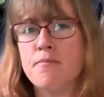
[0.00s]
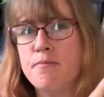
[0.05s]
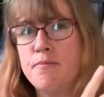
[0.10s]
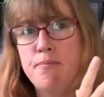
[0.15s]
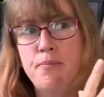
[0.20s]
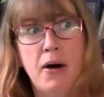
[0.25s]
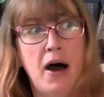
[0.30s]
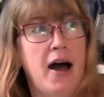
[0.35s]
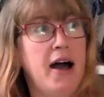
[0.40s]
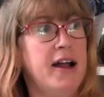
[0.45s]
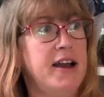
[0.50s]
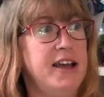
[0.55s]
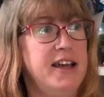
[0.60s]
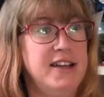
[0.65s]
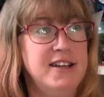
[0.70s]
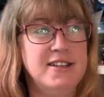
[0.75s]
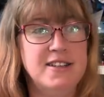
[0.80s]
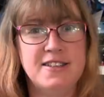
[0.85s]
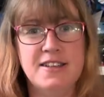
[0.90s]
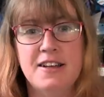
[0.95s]

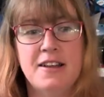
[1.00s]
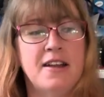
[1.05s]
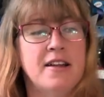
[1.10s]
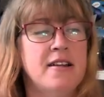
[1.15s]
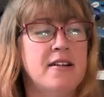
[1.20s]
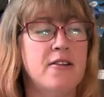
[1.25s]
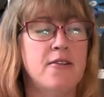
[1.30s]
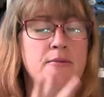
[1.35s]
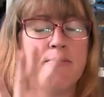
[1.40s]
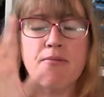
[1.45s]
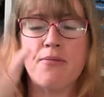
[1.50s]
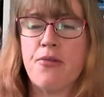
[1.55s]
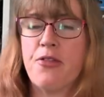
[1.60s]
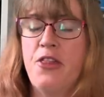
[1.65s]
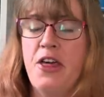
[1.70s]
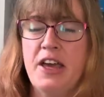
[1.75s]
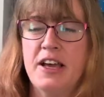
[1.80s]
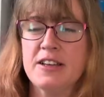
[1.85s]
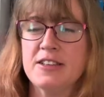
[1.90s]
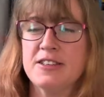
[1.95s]
bodies and
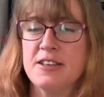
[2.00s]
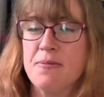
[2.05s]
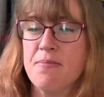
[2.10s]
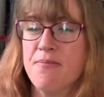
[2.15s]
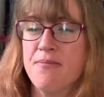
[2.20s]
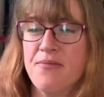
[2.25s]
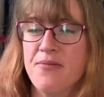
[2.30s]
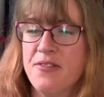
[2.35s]
things of